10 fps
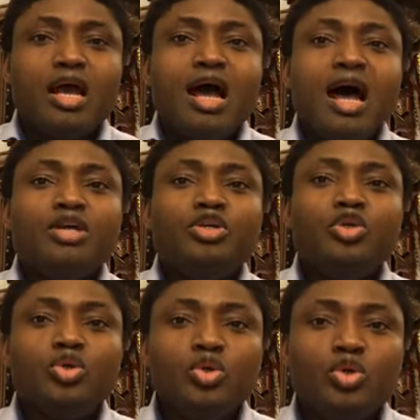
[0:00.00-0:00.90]
Are
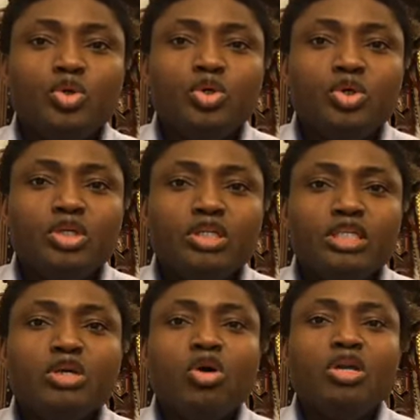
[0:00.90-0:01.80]
you
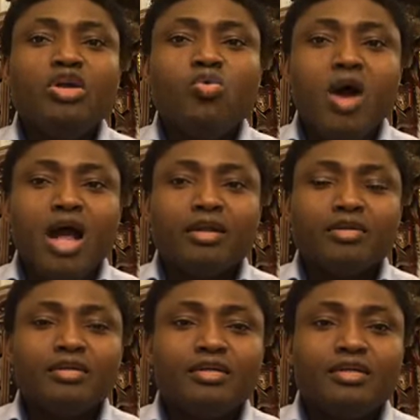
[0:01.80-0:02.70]
the only one
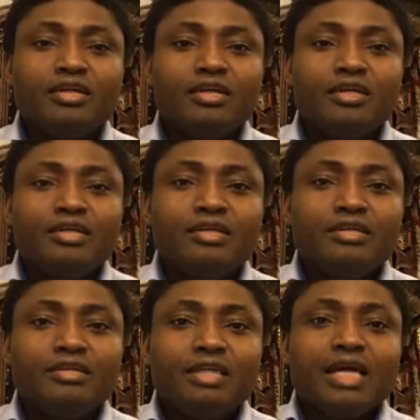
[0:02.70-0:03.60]

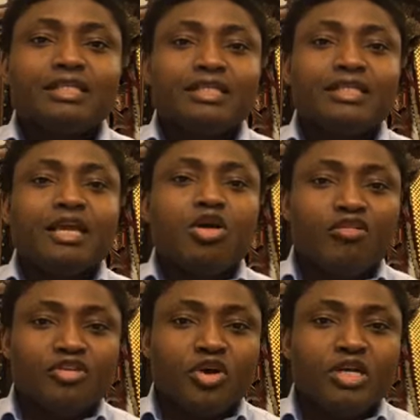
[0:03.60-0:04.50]
that is a
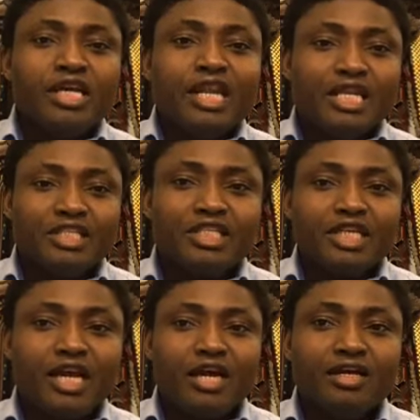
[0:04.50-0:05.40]
governor in
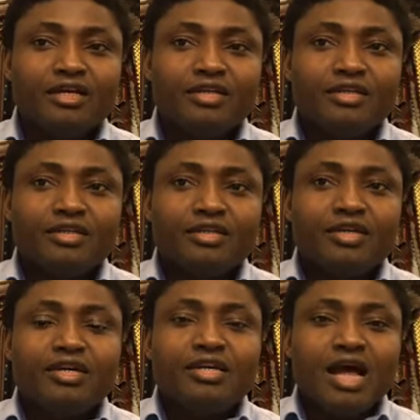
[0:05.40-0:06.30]
Nigeria?
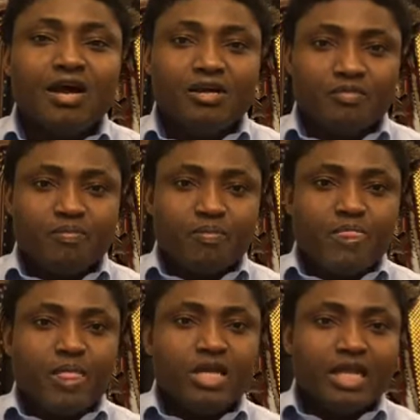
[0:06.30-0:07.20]
Now,
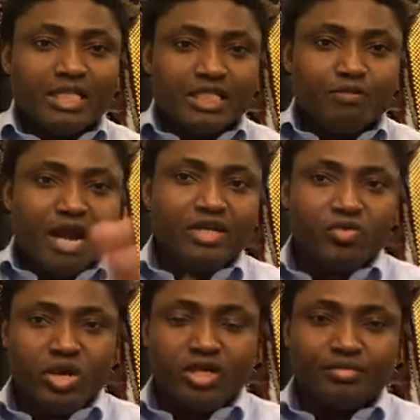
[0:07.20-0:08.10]
that is by the way.